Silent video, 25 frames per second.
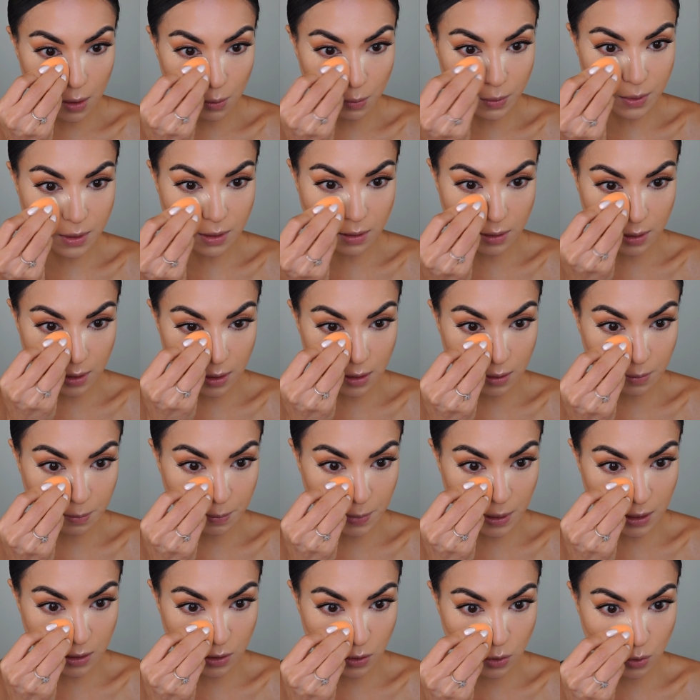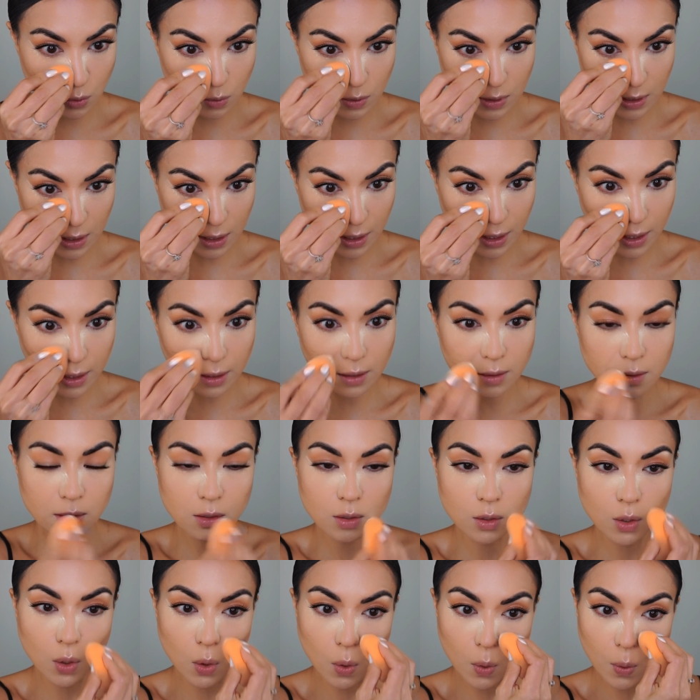It was a little bit too dark,
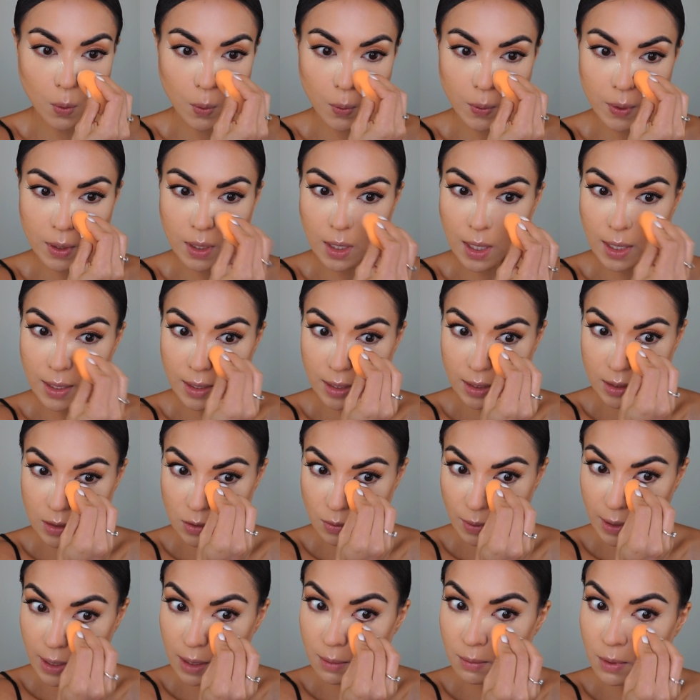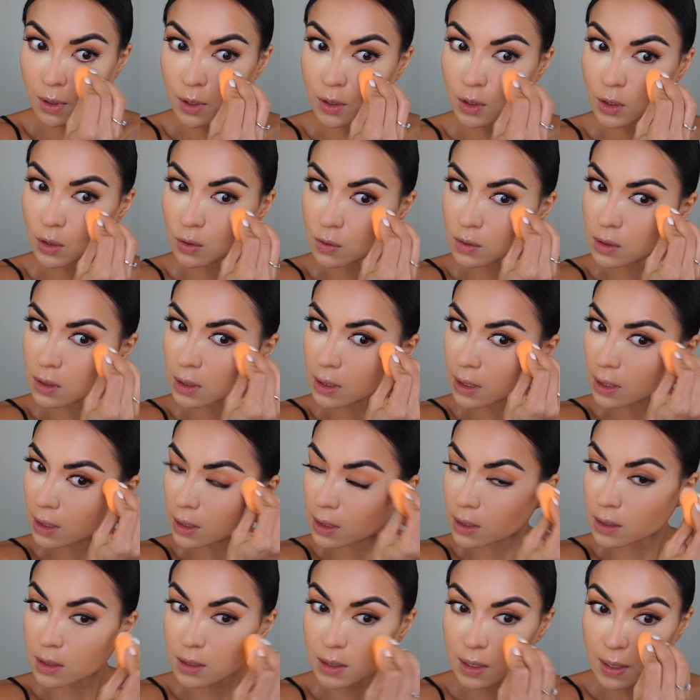so that's why I'm not using
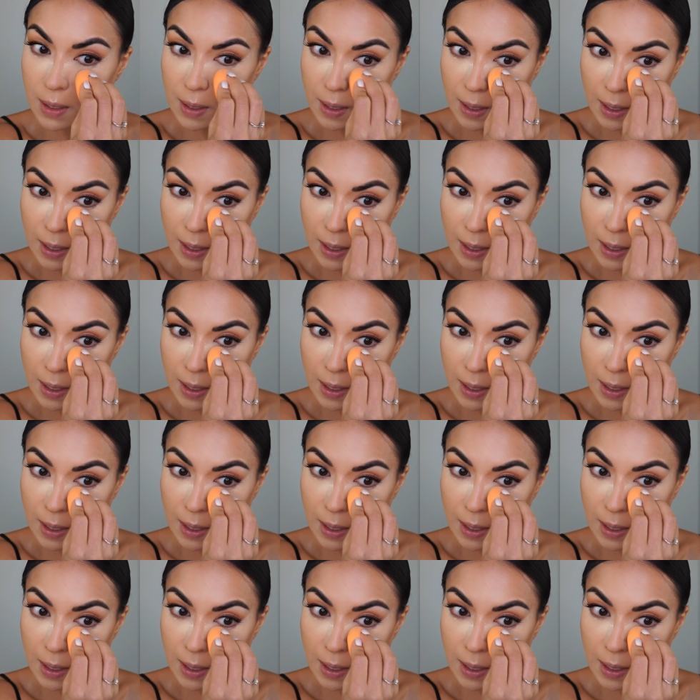it.